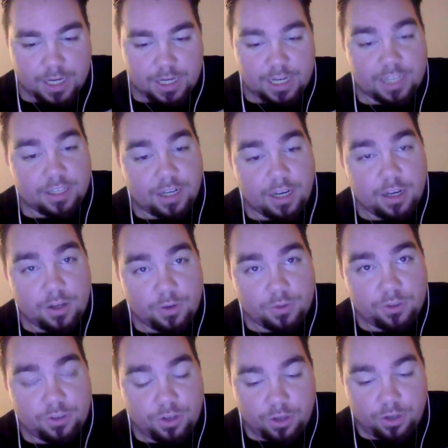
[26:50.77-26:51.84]
That's a
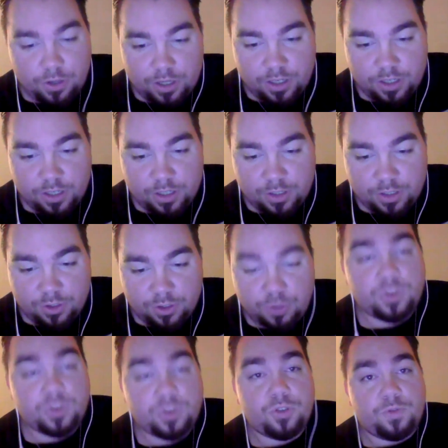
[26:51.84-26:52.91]
loss. That is
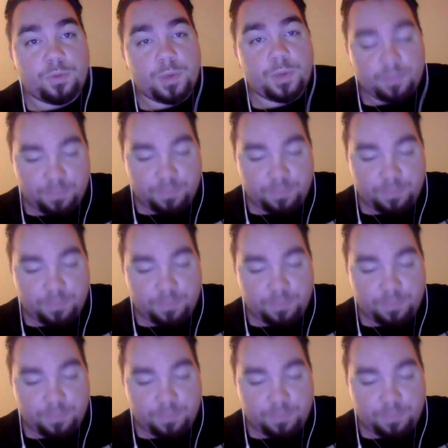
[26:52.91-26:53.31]
2-2 for me.